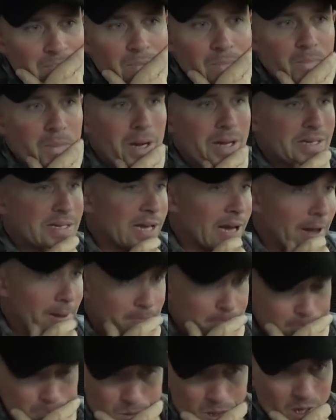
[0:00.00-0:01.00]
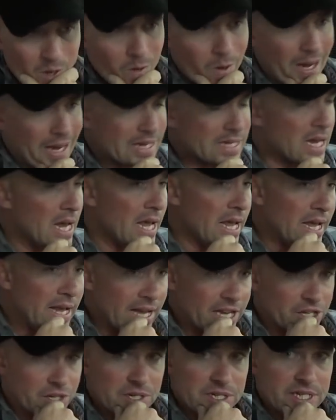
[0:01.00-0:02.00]
But anyways,
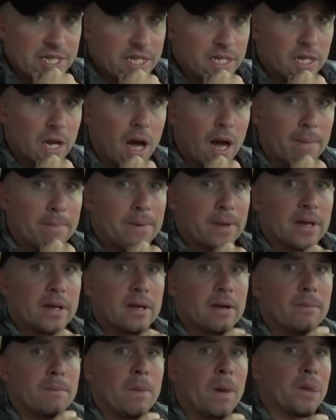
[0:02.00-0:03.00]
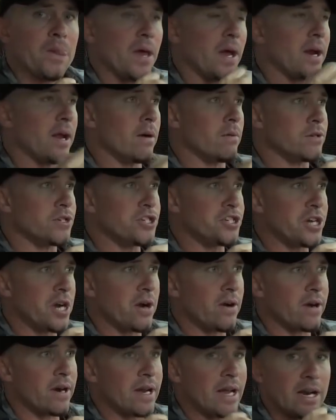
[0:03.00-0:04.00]
interesting topic. Thought I would
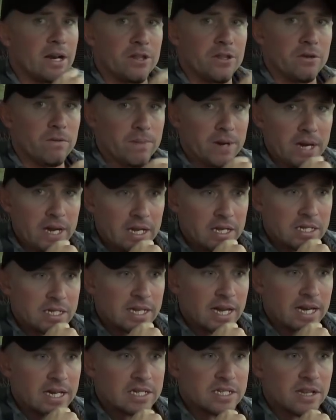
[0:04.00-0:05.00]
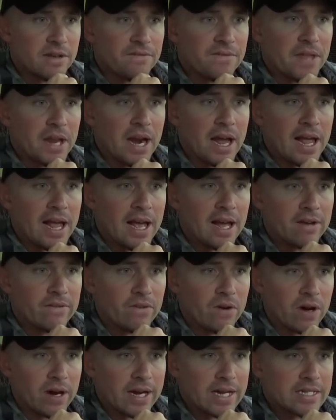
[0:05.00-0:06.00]
share it and a little bit of insight and stuff that I have
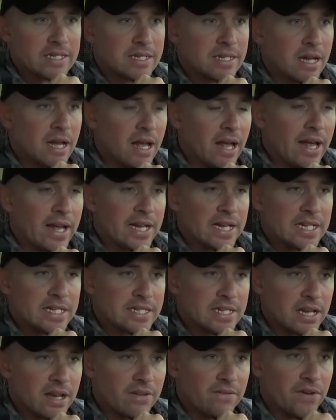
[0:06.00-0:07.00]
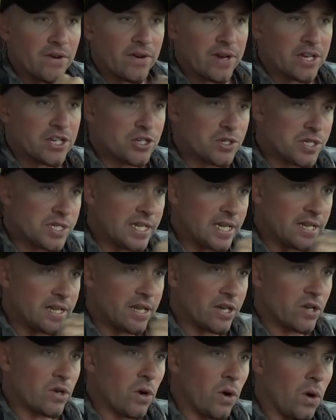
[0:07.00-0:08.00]
on it. It's very interesting. The
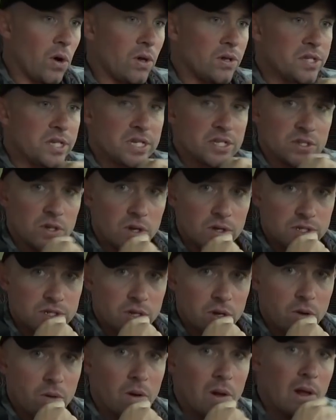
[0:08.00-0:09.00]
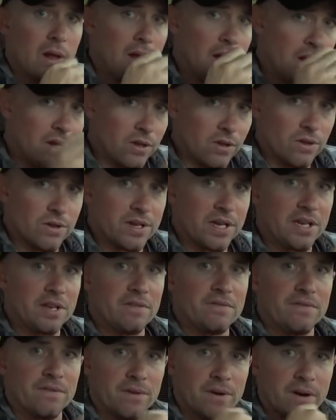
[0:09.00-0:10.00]
occult is also looking
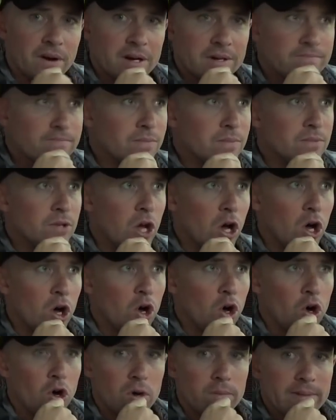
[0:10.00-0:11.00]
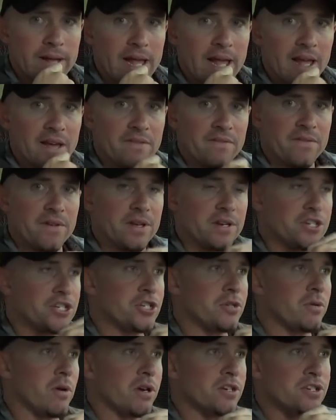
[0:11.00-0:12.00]
for a home, a heaven,
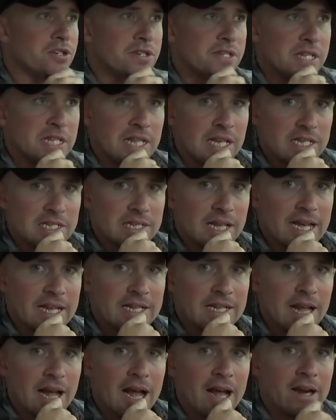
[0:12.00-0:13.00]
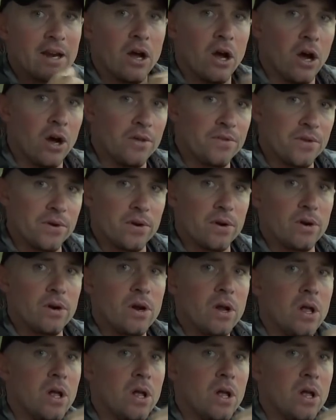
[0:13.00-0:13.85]
structures and things like that. Other